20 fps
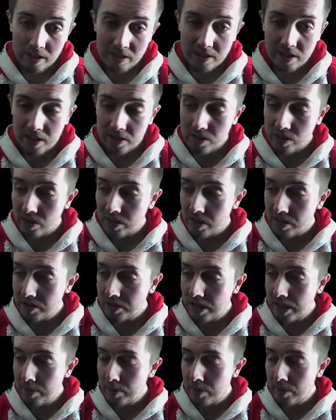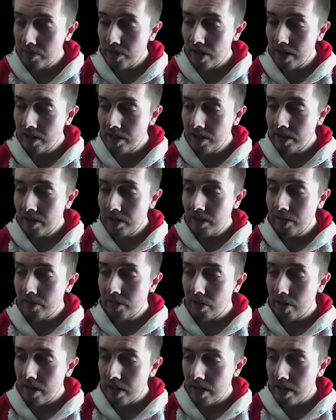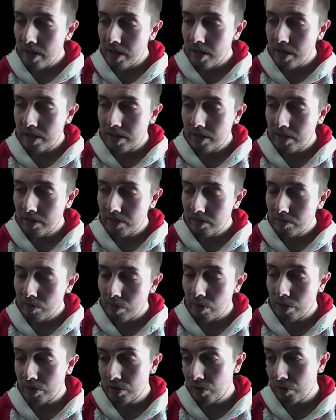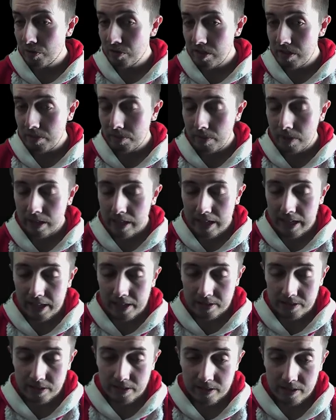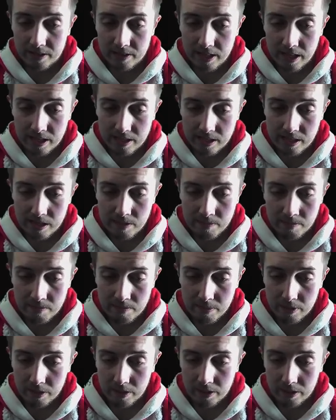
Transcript: guy's got a nice team, to be fair. Very well, it's obviously a Liga Santander team, but